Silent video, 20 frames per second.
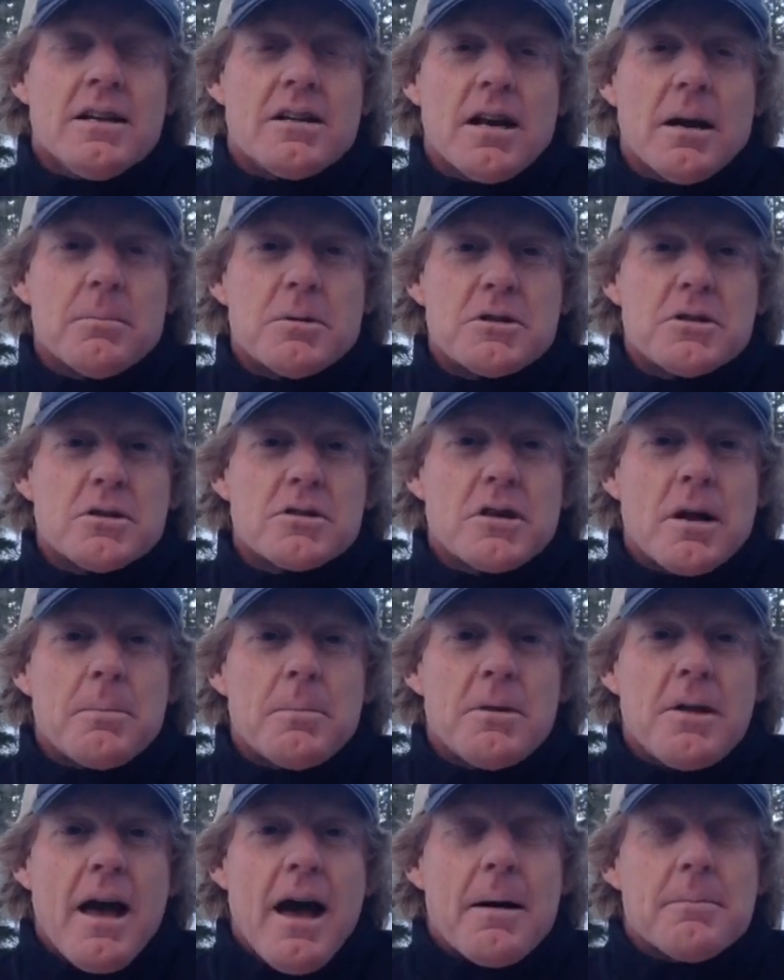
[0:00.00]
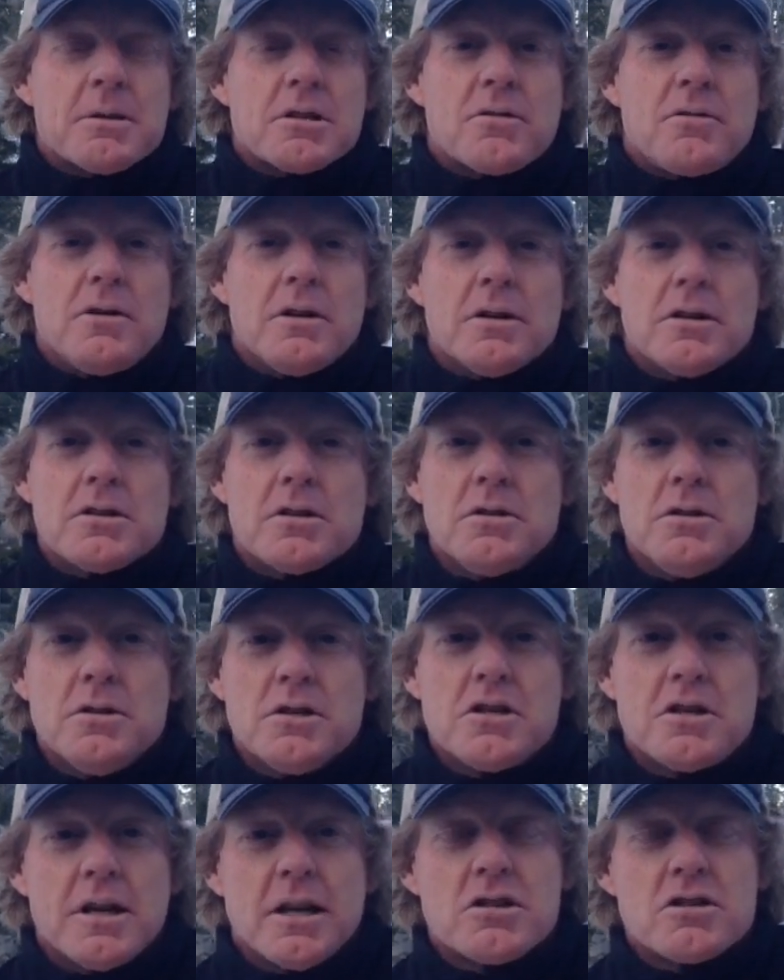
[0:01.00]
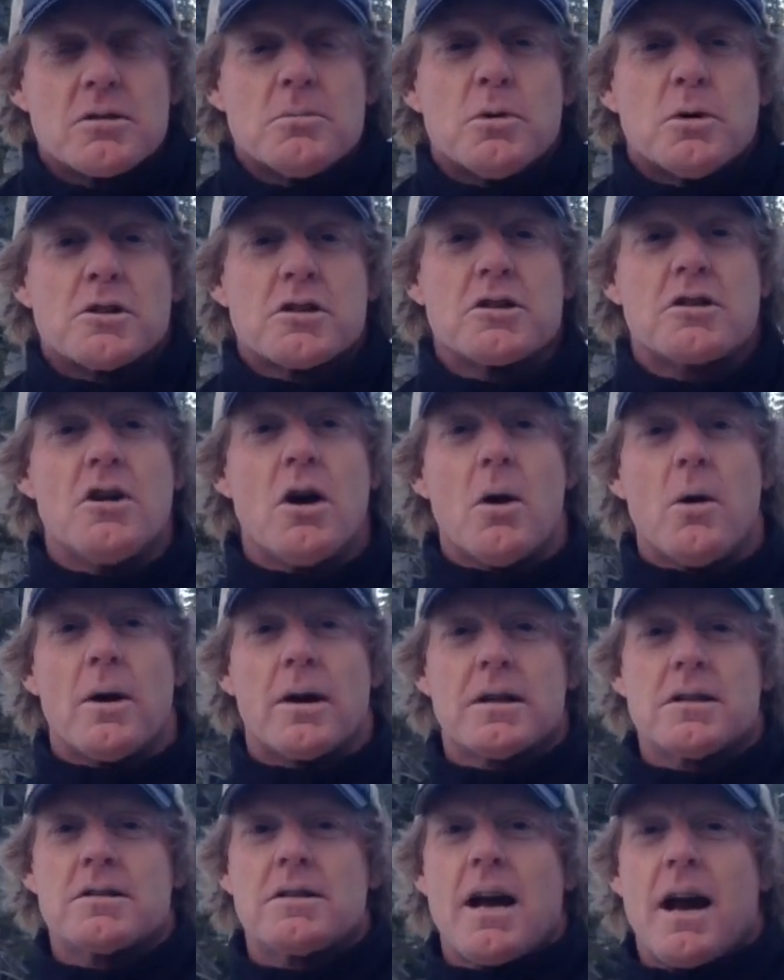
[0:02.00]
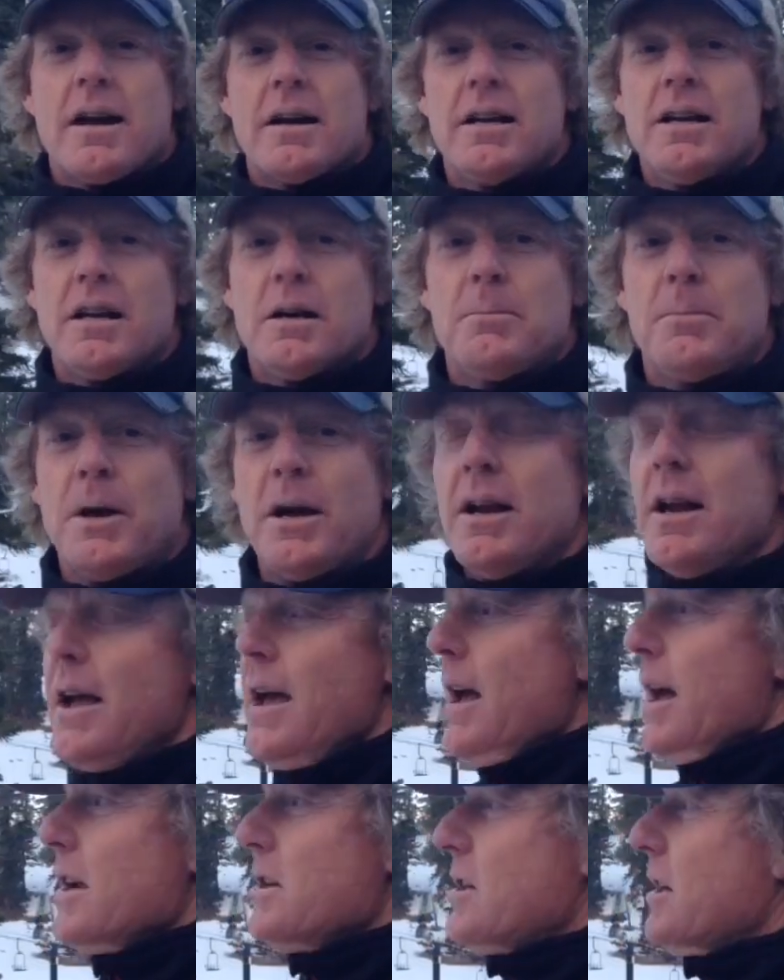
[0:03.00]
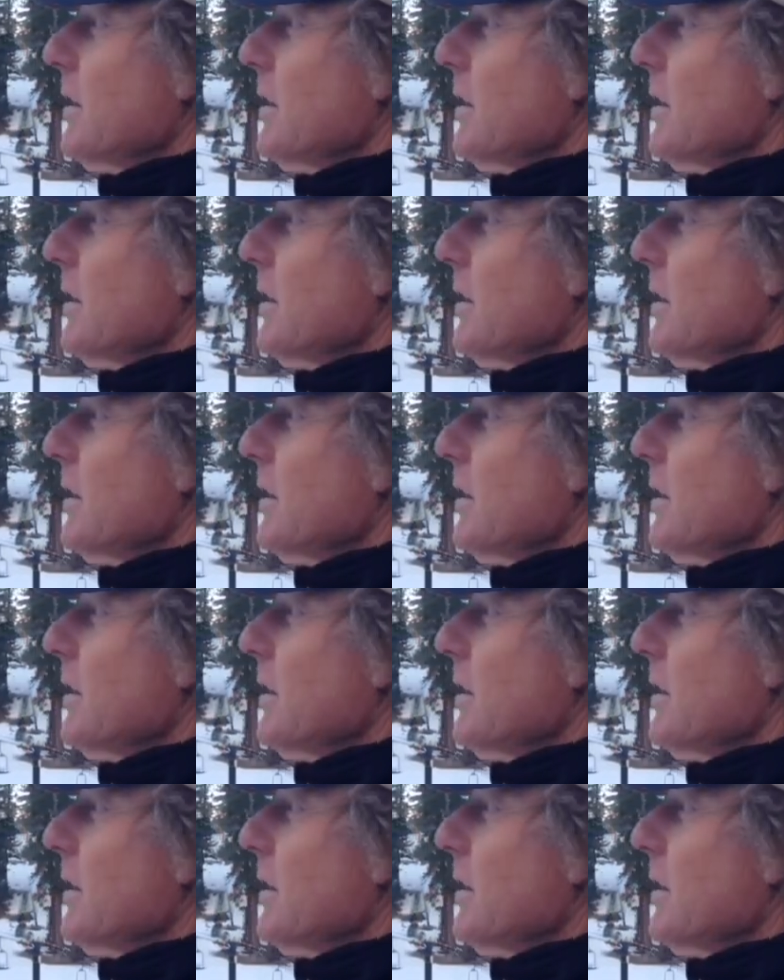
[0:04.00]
temperatures up in the atmosphere to shed some more snow on us down here. But as